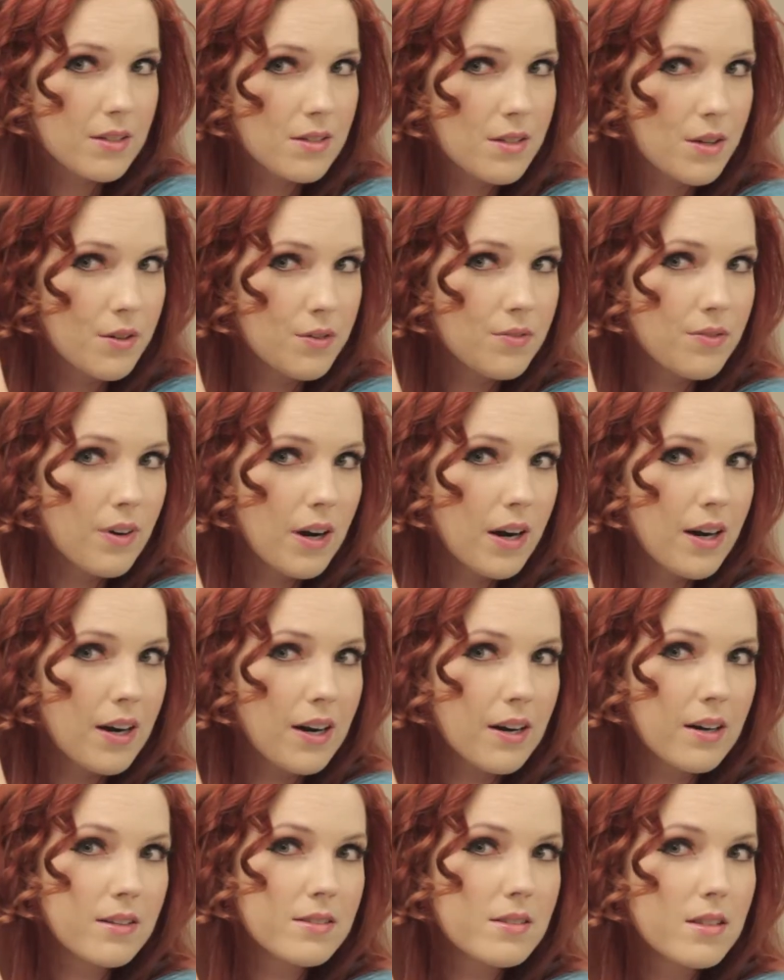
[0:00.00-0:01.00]
good so
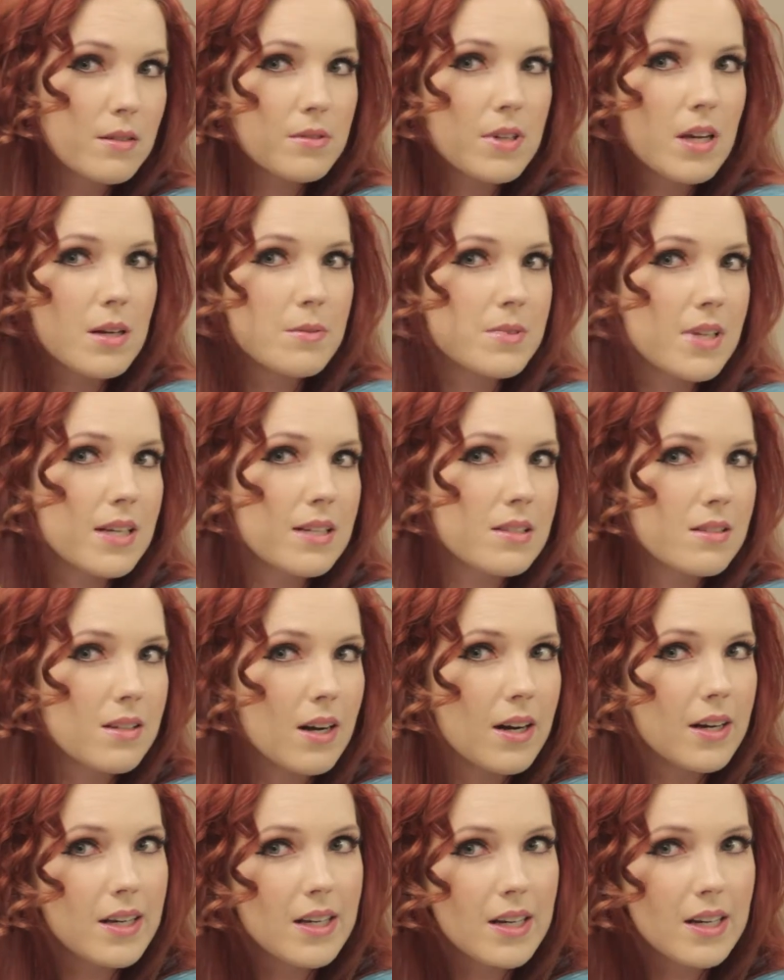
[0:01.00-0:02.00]
far. Sometimes I
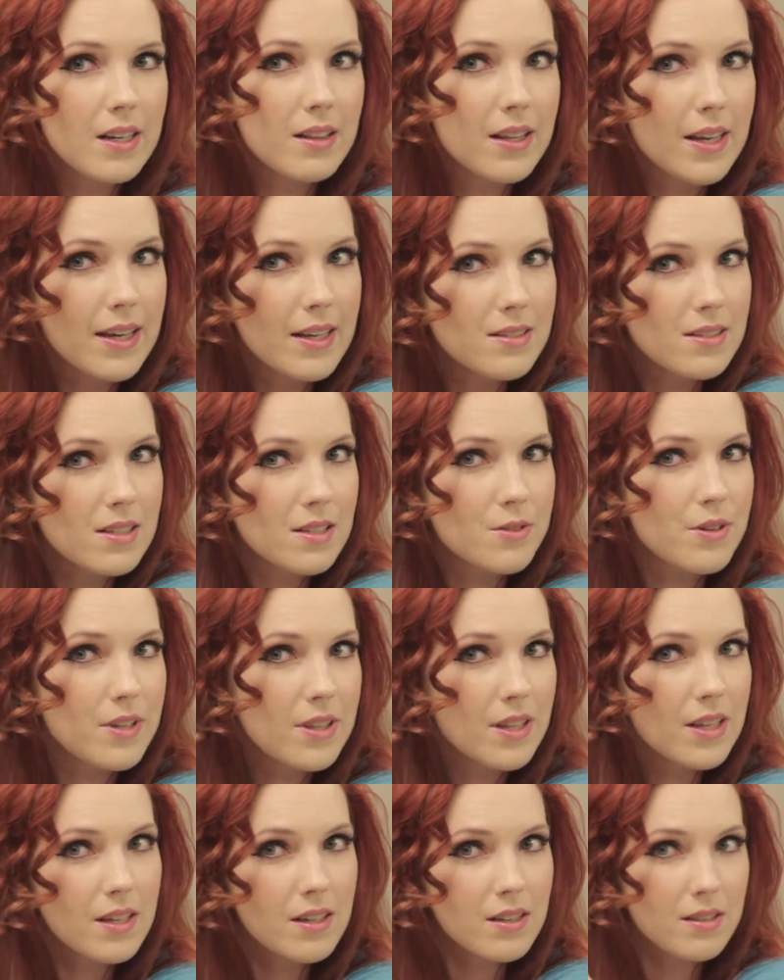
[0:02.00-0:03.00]
start getting lazy
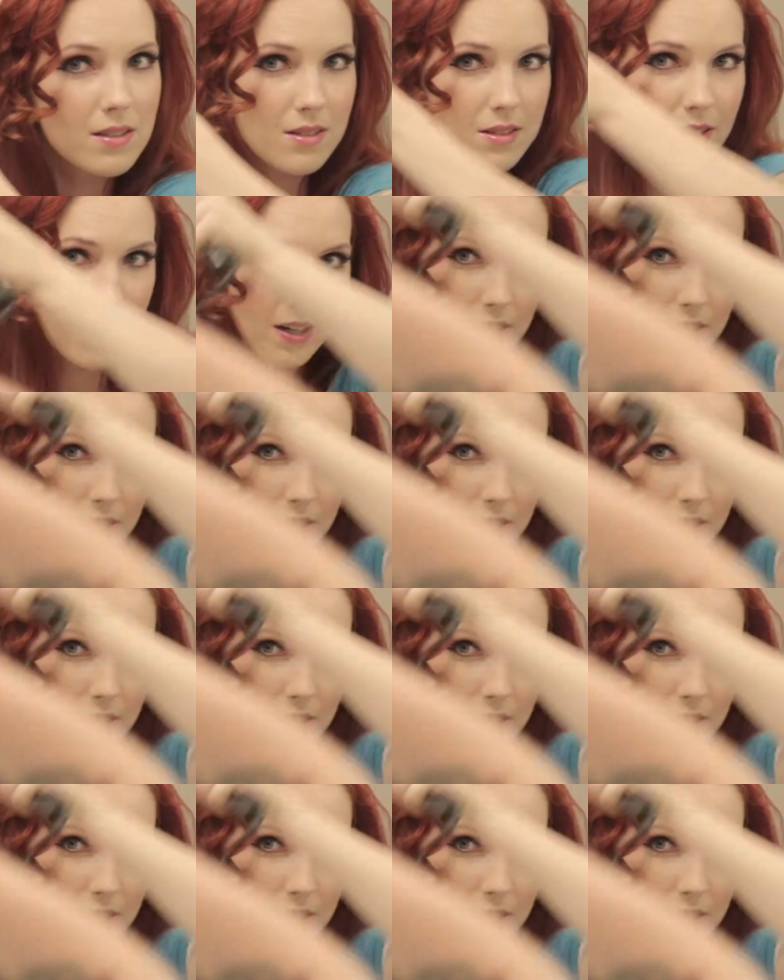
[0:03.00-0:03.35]
with it and